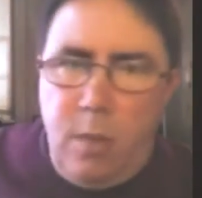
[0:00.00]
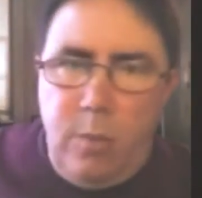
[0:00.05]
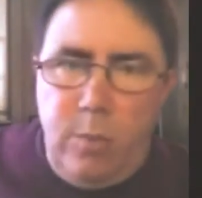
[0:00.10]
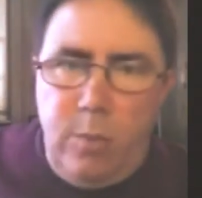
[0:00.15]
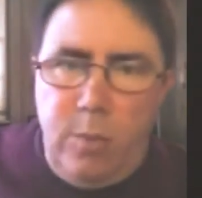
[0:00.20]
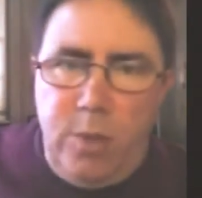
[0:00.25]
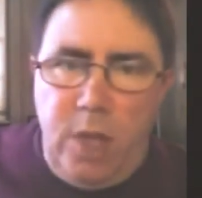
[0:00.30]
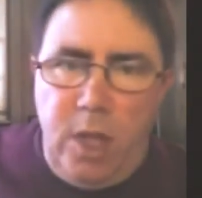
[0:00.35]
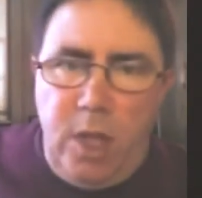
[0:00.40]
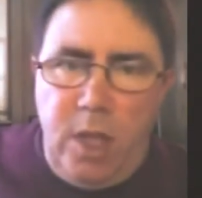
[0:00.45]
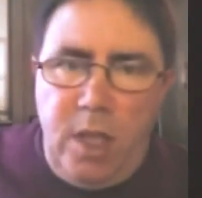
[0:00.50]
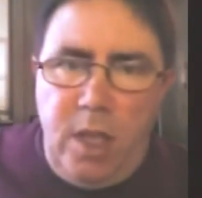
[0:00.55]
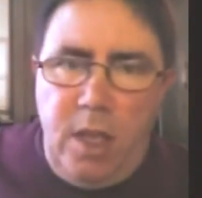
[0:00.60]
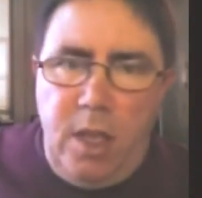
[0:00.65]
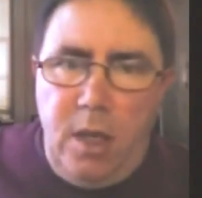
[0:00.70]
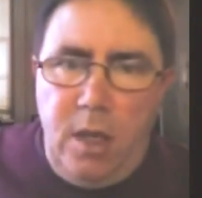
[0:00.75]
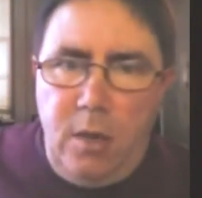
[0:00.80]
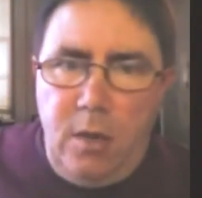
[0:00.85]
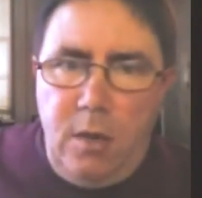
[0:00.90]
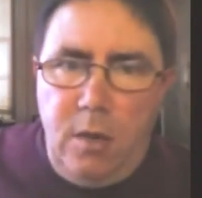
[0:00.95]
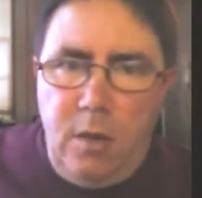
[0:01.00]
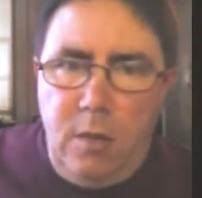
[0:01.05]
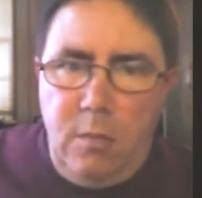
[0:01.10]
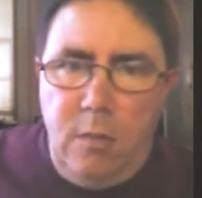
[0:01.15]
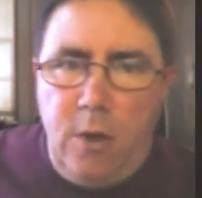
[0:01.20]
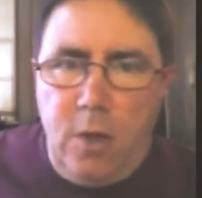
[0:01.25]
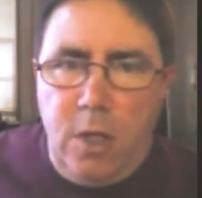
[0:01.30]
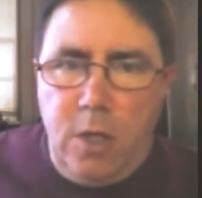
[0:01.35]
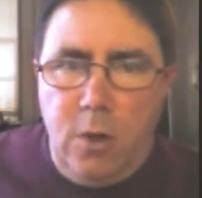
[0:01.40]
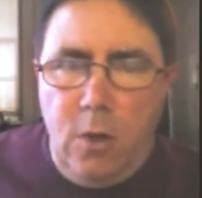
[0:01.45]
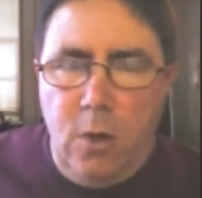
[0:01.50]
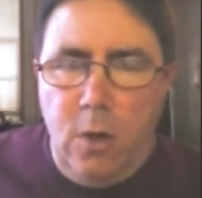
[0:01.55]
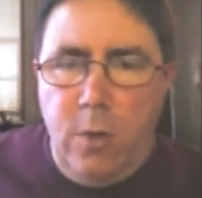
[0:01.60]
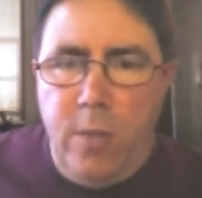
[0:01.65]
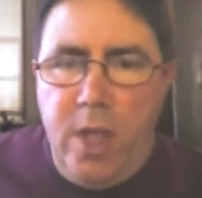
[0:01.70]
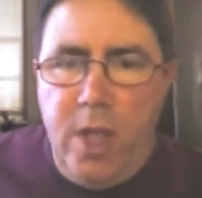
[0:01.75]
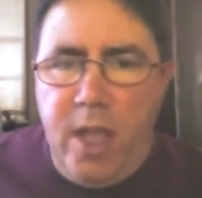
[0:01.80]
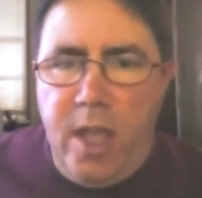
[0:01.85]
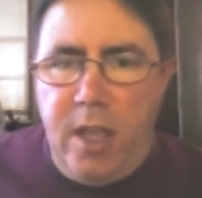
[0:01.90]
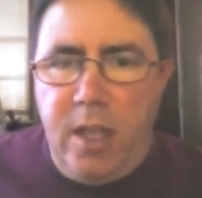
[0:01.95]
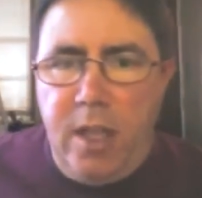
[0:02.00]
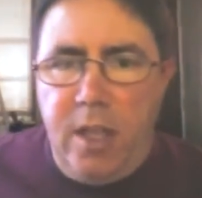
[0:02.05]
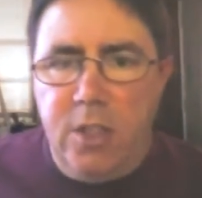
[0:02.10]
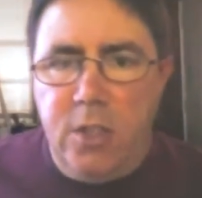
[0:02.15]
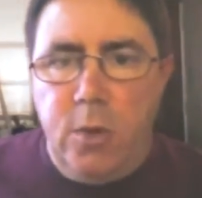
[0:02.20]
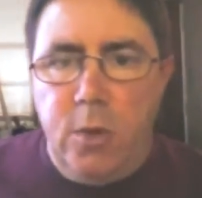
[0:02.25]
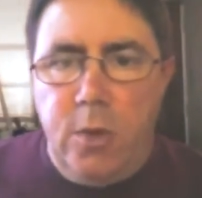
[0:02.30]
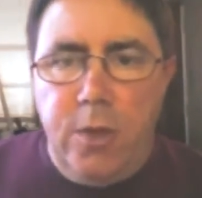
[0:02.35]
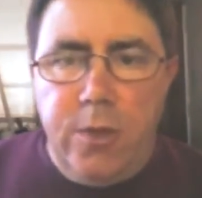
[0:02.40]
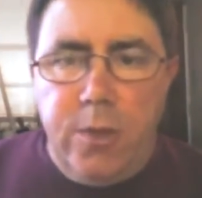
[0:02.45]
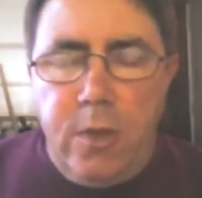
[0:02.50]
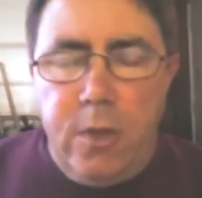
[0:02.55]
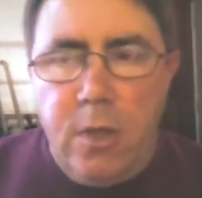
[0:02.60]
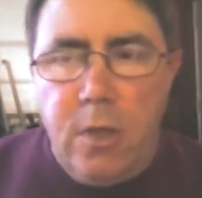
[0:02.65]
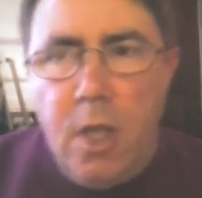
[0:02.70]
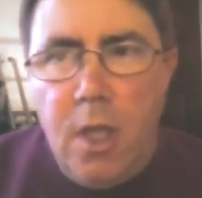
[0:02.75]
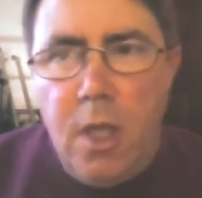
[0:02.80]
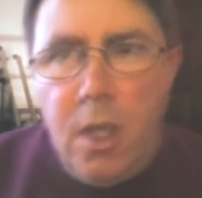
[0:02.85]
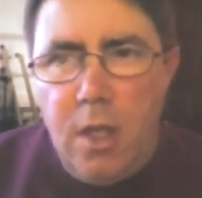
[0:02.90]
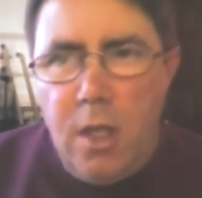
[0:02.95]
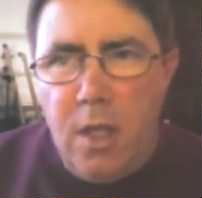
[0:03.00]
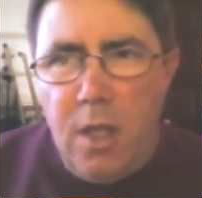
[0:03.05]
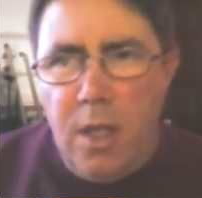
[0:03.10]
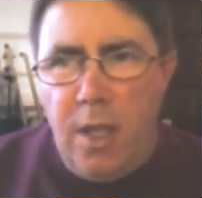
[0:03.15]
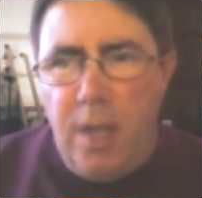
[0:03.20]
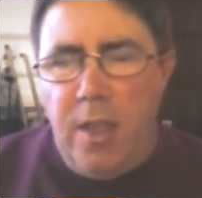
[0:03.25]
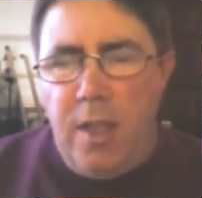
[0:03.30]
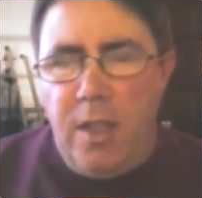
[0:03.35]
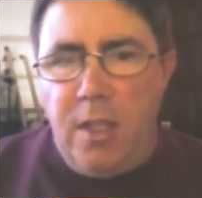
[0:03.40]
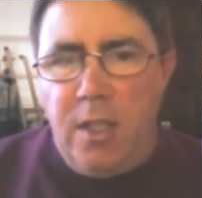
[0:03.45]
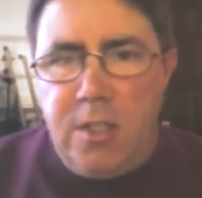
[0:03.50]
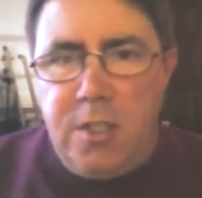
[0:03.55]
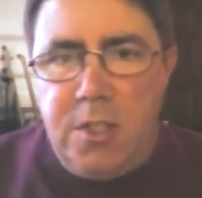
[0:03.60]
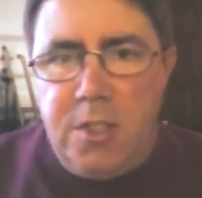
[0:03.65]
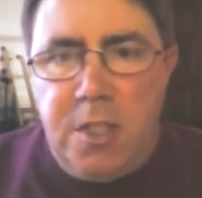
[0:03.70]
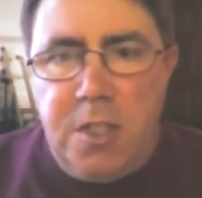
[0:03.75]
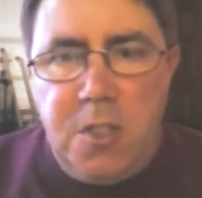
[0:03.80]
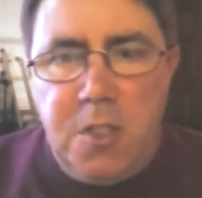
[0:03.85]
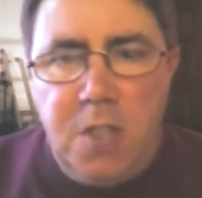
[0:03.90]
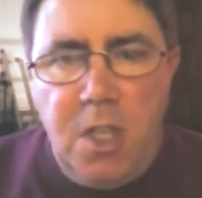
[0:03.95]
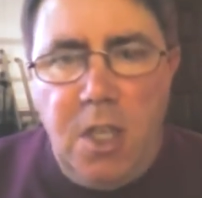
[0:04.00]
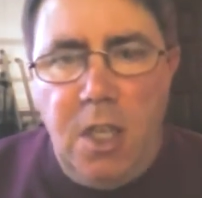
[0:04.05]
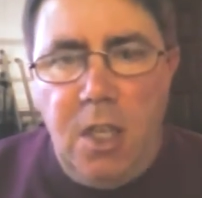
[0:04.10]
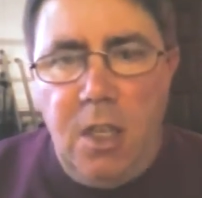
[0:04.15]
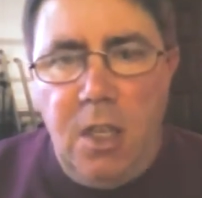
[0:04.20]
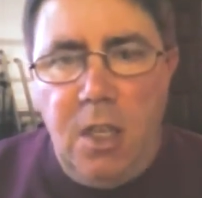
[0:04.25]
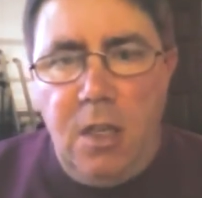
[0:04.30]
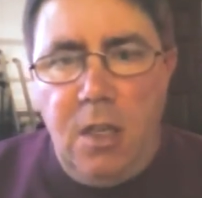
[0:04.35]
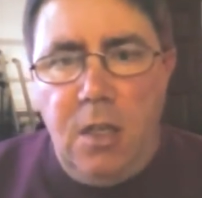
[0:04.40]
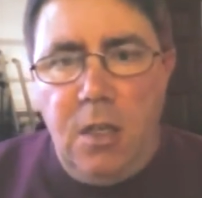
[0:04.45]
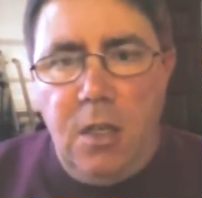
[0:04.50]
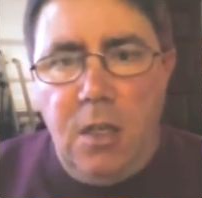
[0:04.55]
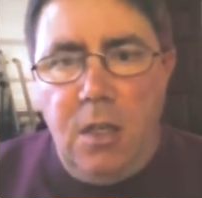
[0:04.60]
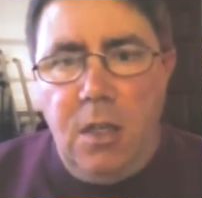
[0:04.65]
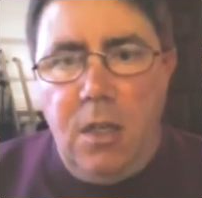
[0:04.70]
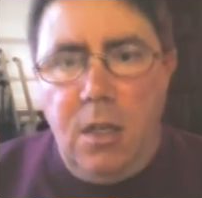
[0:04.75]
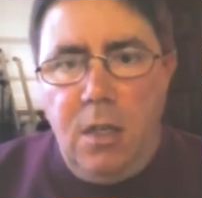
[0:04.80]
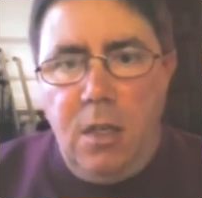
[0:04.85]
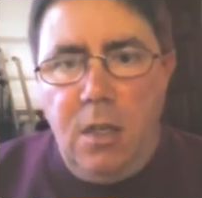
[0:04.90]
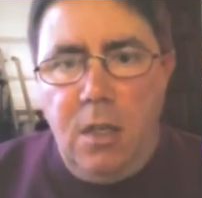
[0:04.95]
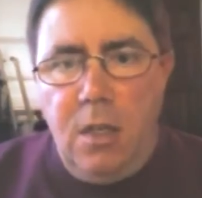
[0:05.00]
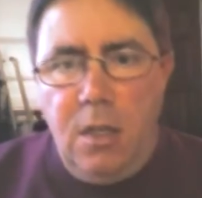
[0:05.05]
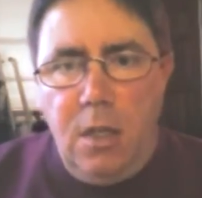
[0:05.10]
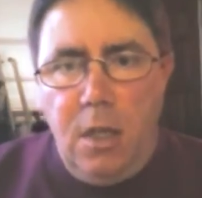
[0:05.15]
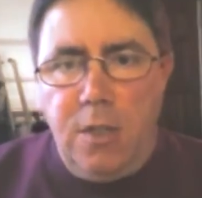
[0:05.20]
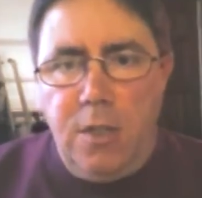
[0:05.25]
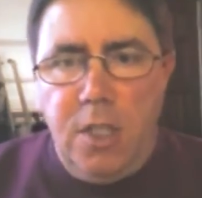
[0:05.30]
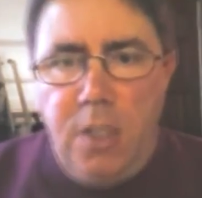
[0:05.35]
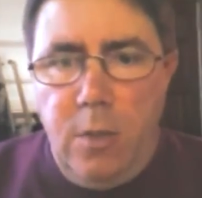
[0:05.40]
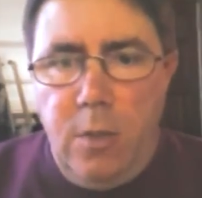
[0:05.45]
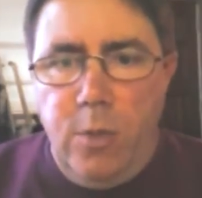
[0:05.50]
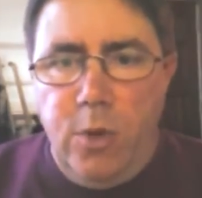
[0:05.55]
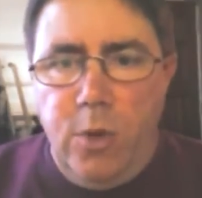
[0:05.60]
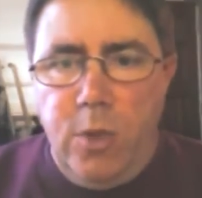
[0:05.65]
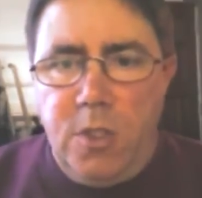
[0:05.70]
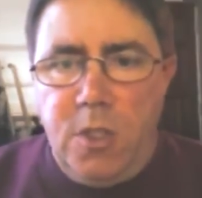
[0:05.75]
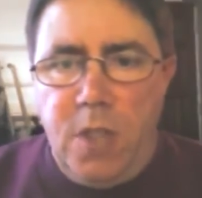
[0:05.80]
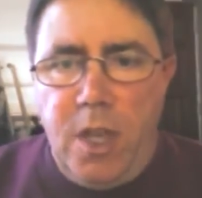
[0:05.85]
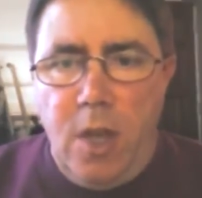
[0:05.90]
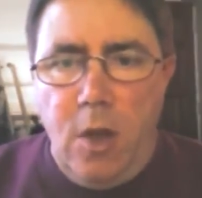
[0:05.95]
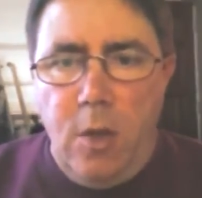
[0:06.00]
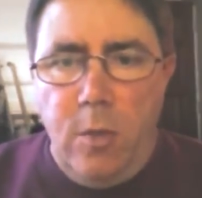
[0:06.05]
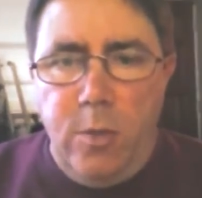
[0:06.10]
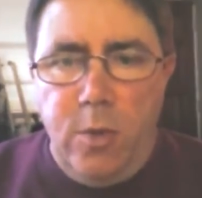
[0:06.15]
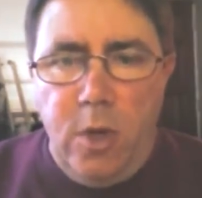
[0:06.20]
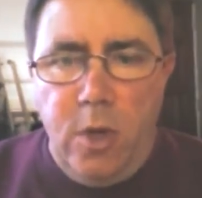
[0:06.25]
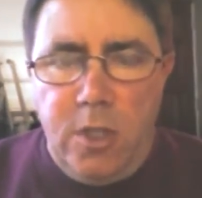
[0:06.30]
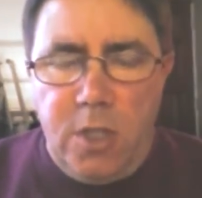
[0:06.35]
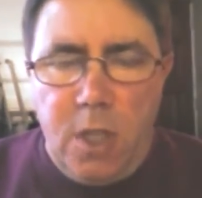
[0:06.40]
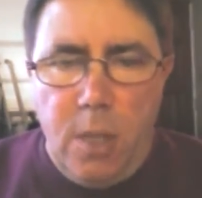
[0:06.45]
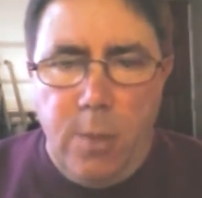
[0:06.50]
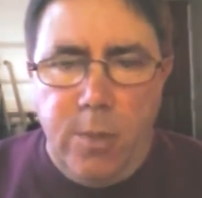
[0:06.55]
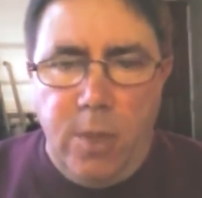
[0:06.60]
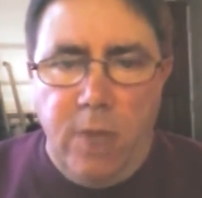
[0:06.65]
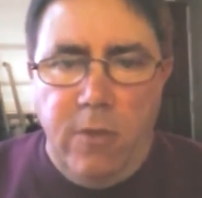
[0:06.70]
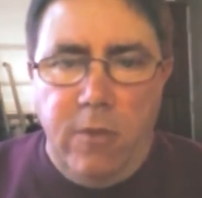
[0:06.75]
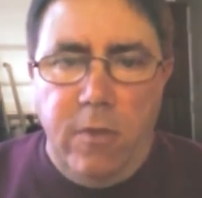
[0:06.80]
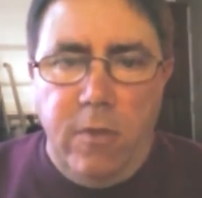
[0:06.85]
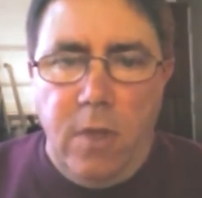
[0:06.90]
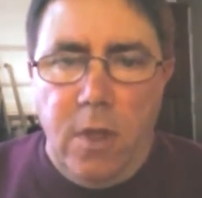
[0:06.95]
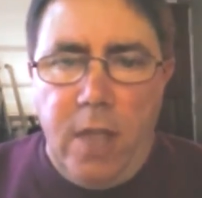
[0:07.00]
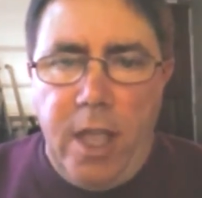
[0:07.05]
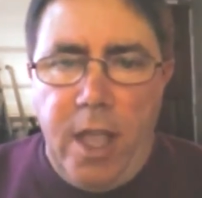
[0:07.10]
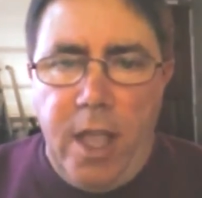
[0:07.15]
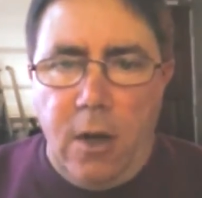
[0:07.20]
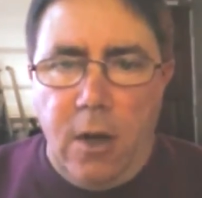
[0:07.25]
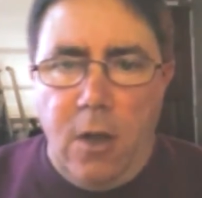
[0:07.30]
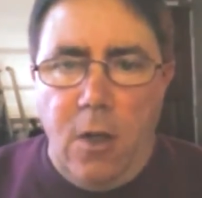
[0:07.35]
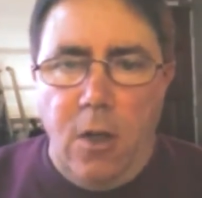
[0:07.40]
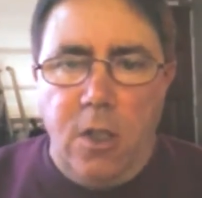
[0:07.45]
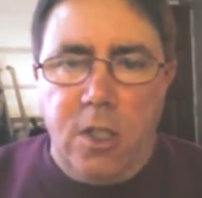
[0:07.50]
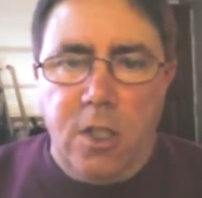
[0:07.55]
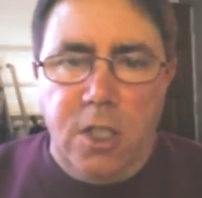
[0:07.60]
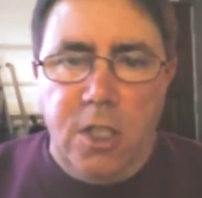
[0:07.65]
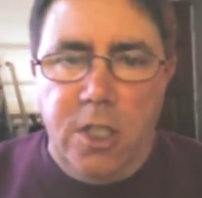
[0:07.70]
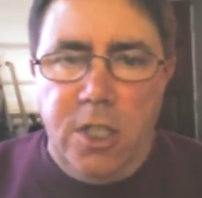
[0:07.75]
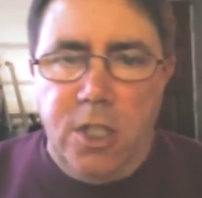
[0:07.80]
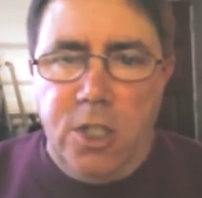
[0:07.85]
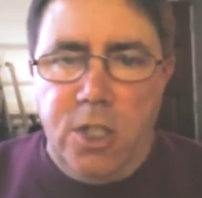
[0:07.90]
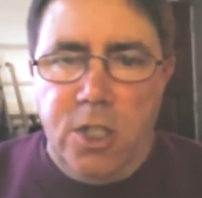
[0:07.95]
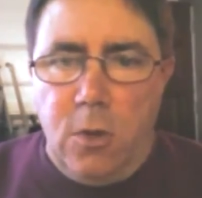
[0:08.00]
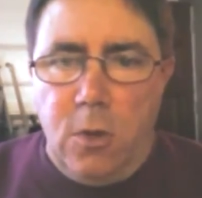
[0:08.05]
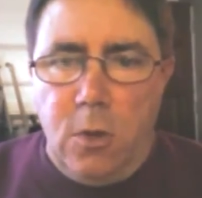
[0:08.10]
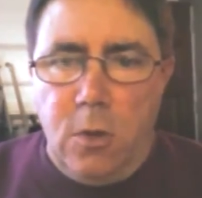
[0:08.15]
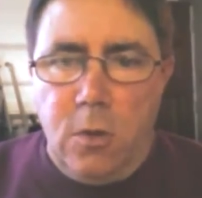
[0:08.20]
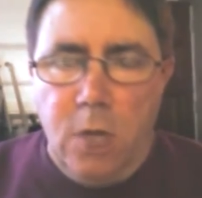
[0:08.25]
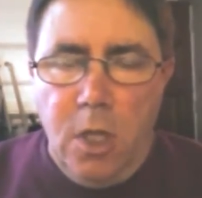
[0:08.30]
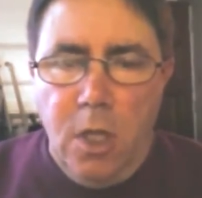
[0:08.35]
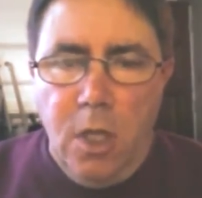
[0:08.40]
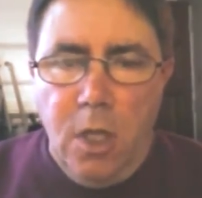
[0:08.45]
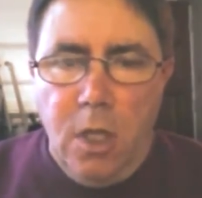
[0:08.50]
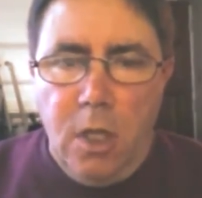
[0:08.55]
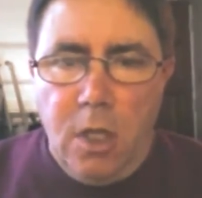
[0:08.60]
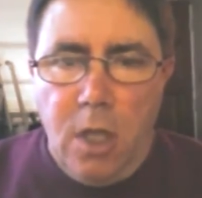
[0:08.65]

complete microcontroller package with, I think it's 16 digital inputs and outputs, a couple of analog to digital